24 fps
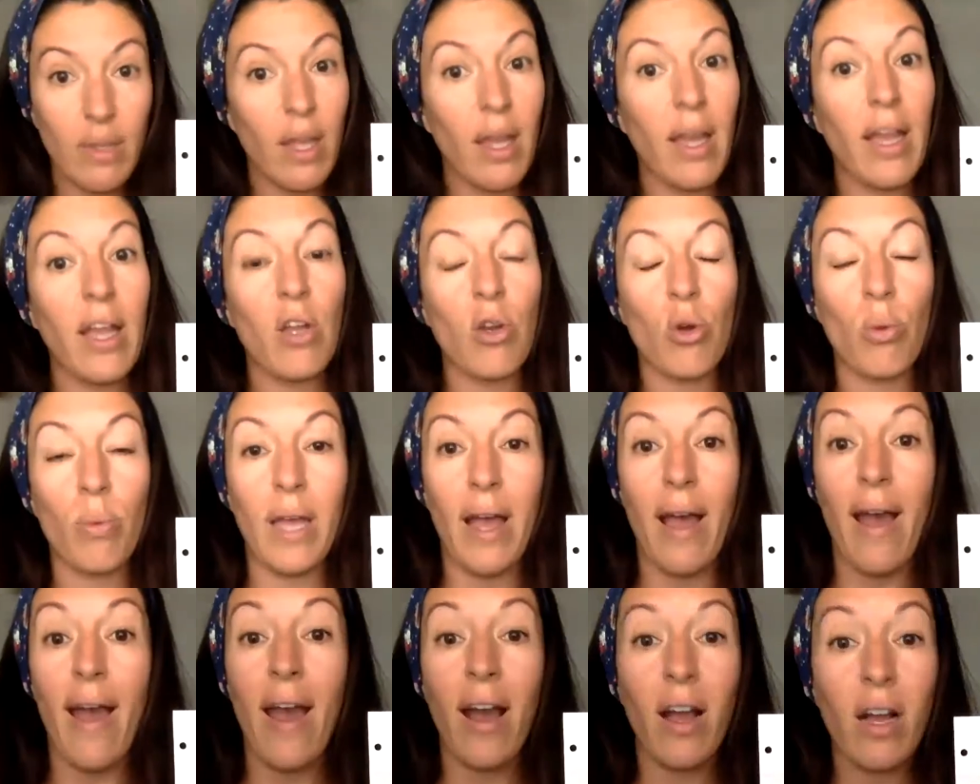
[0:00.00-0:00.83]
it'll be a
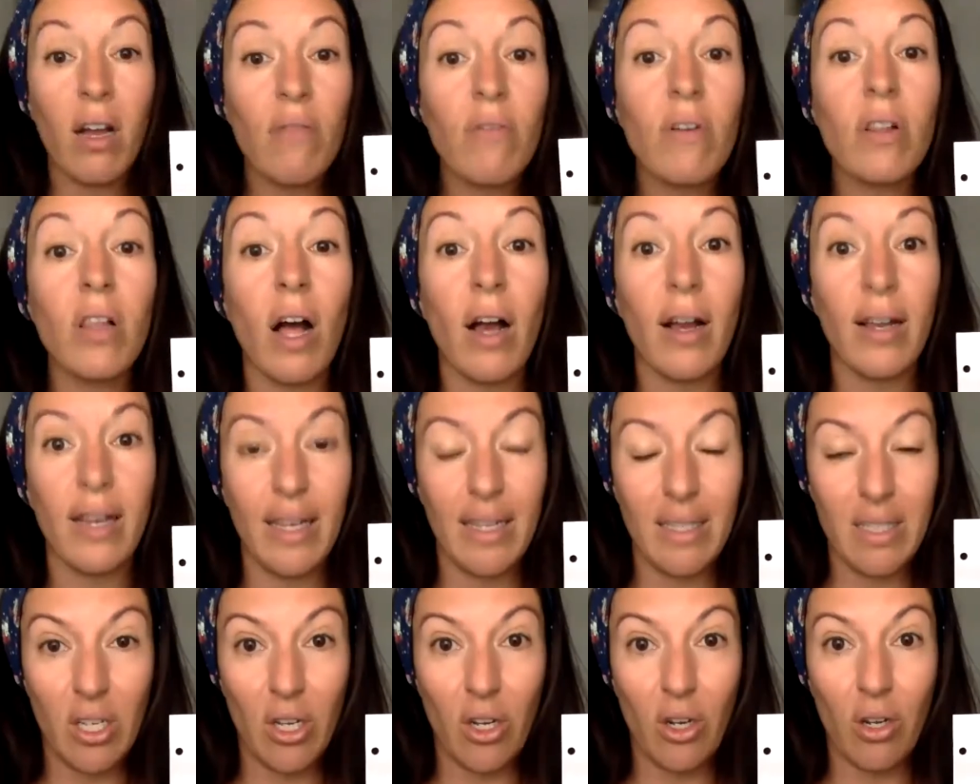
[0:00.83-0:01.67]
heck of a lot
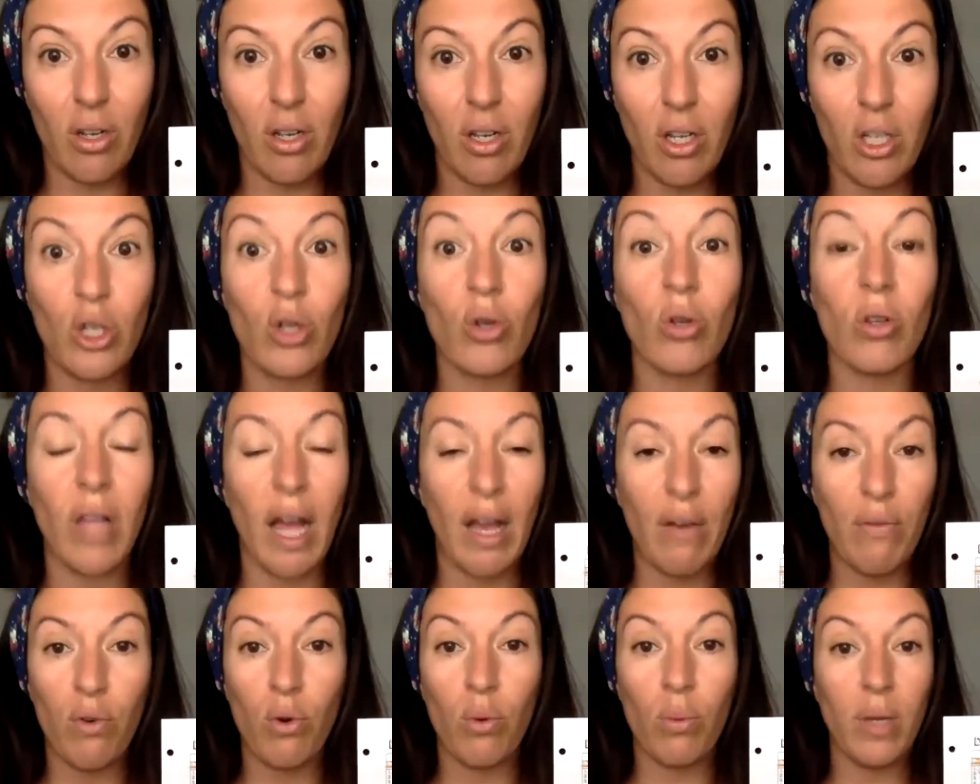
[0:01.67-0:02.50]
easier. Your
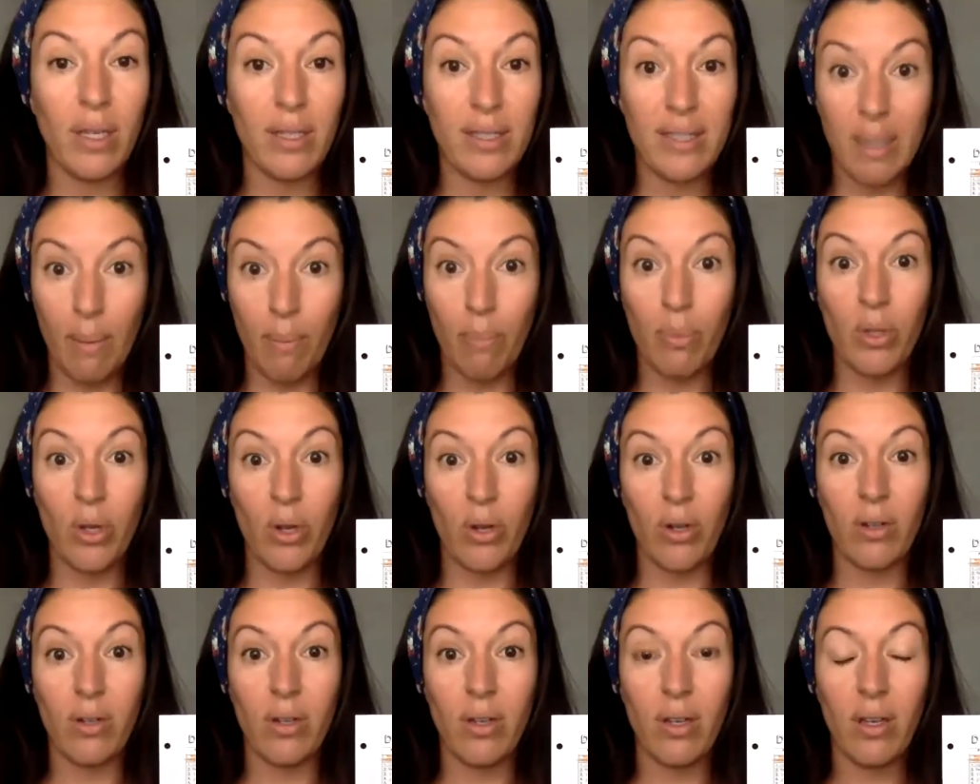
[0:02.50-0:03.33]
life will be simpler.